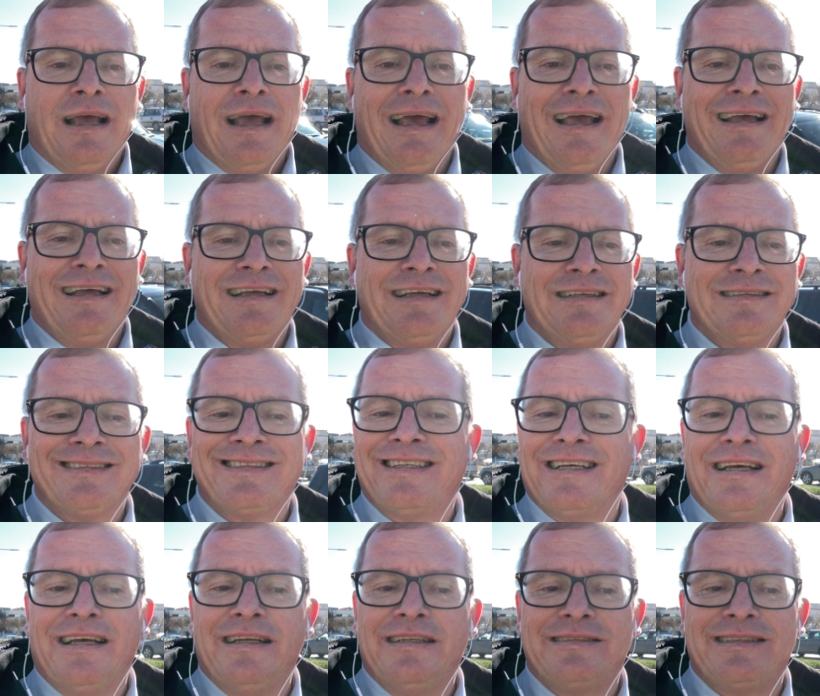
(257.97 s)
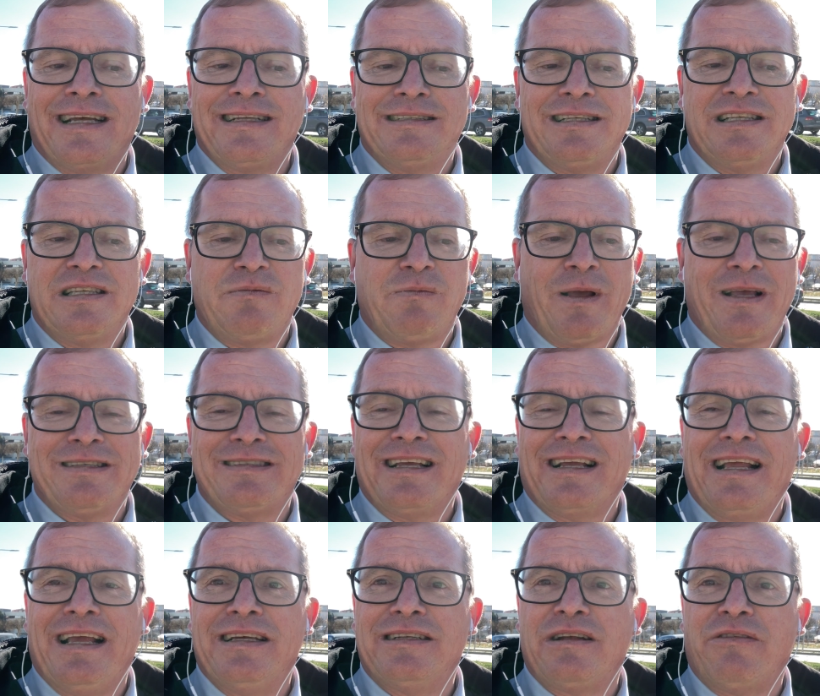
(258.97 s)
and that is
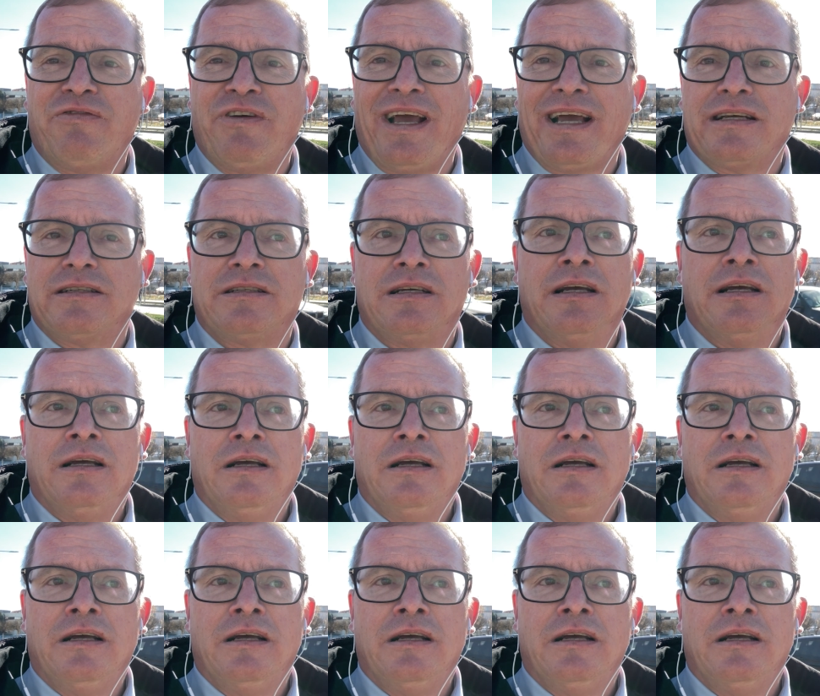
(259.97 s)
basically the fact.